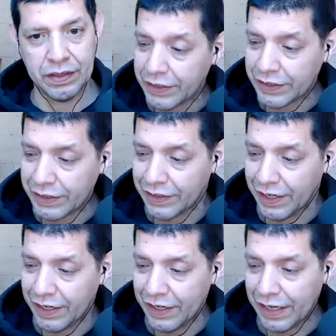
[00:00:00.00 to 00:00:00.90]
interesting,
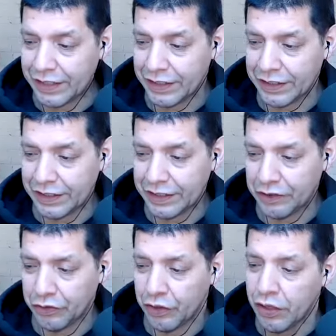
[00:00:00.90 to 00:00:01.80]
and that's
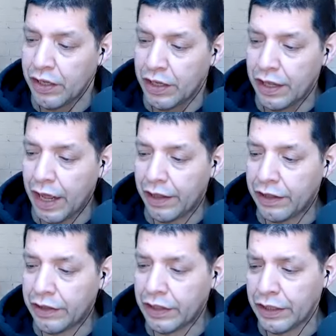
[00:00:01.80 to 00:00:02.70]
interesting too.
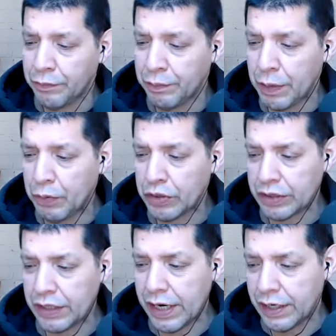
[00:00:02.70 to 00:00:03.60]
didn't people
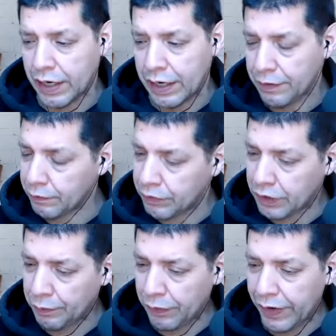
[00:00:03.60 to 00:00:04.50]
start um,
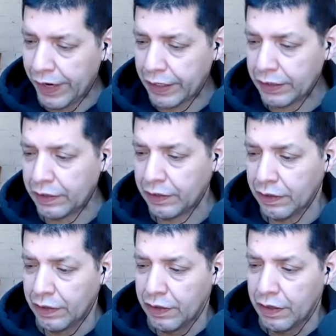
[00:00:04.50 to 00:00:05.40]
separating
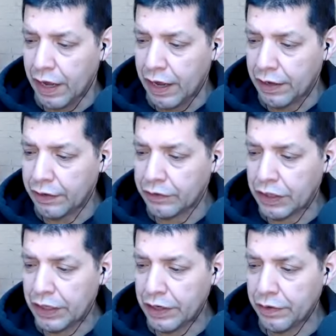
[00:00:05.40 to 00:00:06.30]
uh,
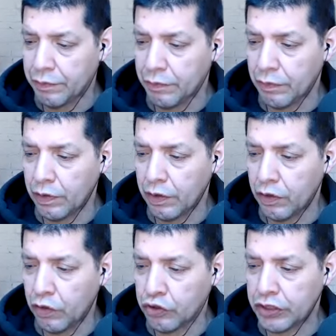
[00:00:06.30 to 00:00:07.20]
the
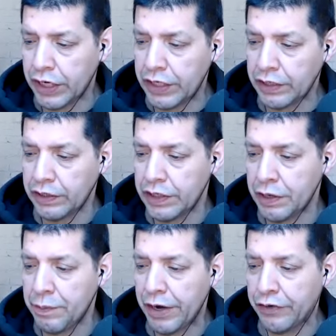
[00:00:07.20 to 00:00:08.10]
or changing
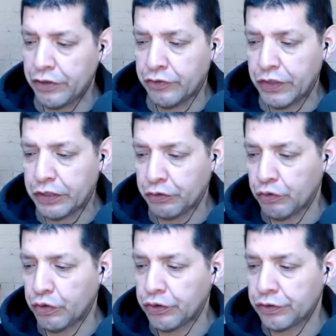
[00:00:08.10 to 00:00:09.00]
the burial
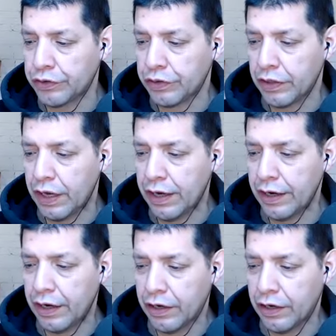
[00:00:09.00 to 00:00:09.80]
rituals uh,